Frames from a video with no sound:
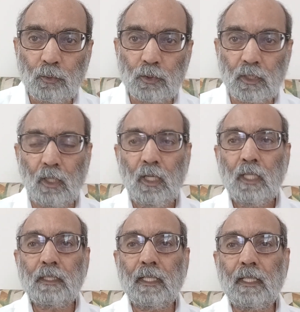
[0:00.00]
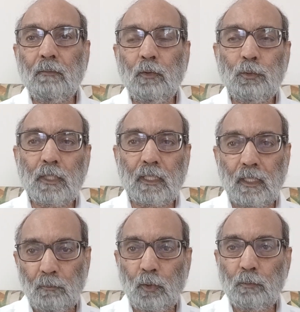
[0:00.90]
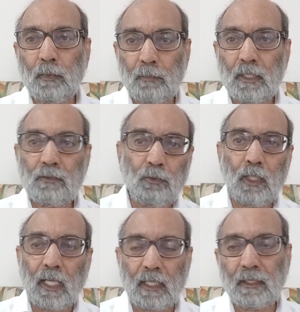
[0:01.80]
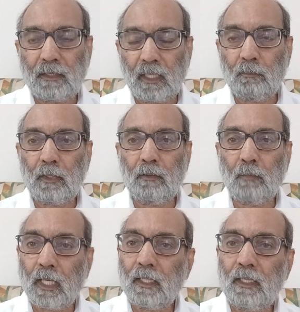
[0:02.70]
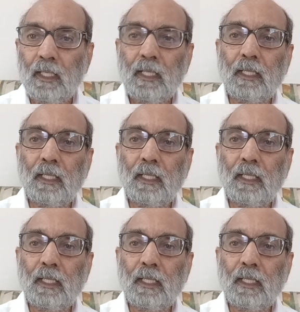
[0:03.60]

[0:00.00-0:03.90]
you saw that revolution can both be peaceful and it can be bloody.